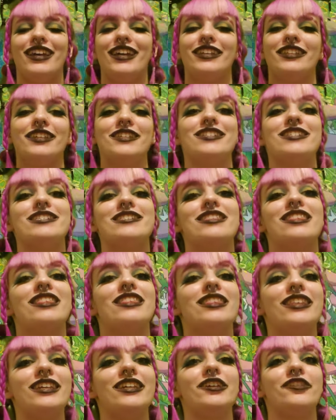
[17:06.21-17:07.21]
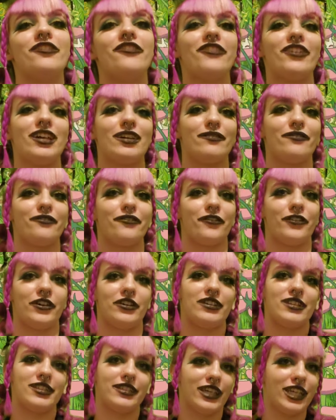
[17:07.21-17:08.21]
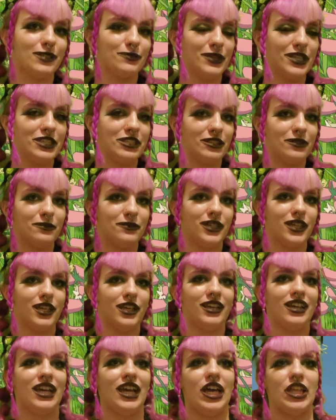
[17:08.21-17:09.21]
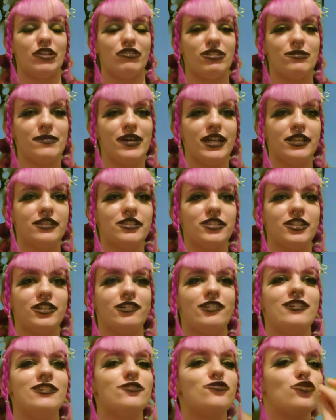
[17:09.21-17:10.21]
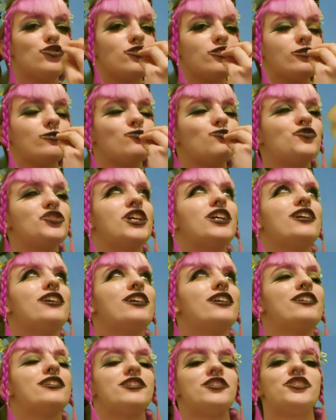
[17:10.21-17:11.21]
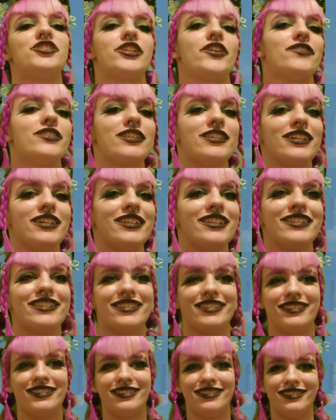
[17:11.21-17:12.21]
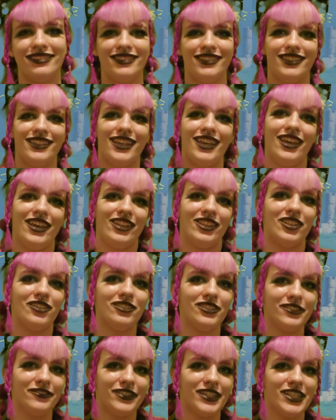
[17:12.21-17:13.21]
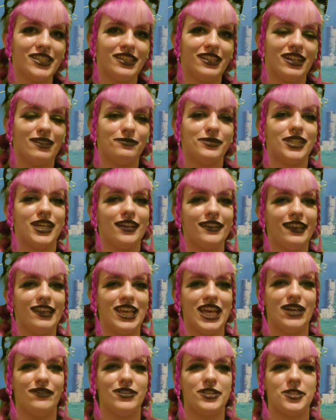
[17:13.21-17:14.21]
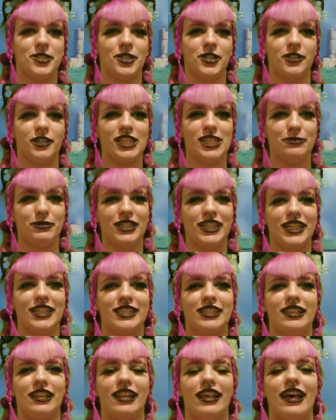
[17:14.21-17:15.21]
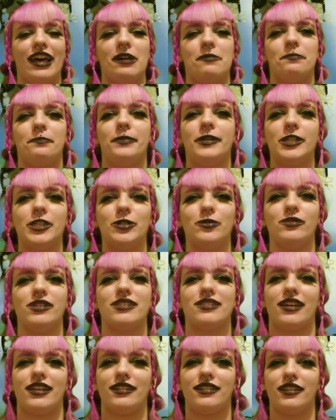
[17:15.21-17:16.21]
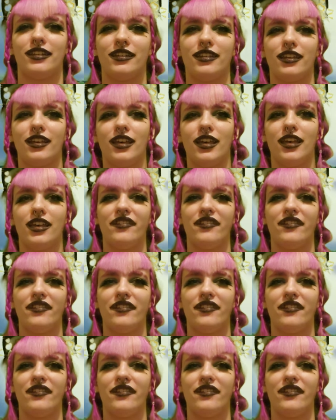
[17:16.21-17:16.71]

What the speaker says: This is the film for escapism. The romance here is just chef's kiss. The only reason I'm docking half a star is because of that ambiguous ending.